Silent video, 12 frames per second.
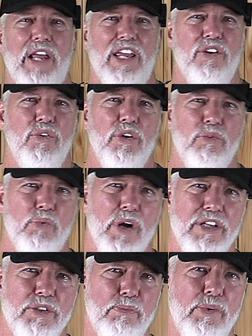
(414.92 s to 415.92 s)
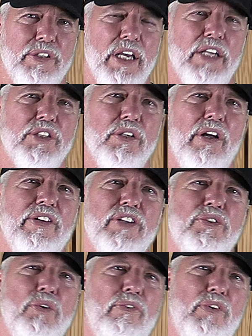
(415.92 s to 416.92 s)
a good rust protection on
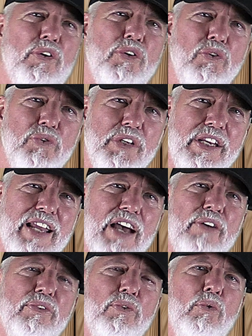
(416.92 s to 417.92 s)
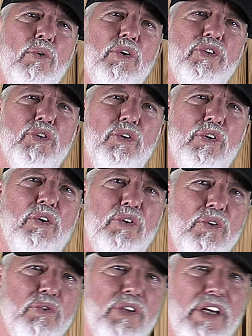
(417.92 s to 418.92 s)
this, so if you're using it outdoors or you're
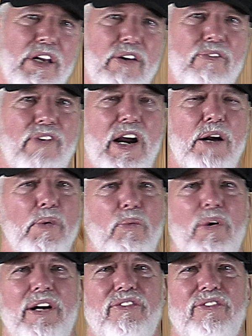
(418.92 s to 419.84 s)
using an environment where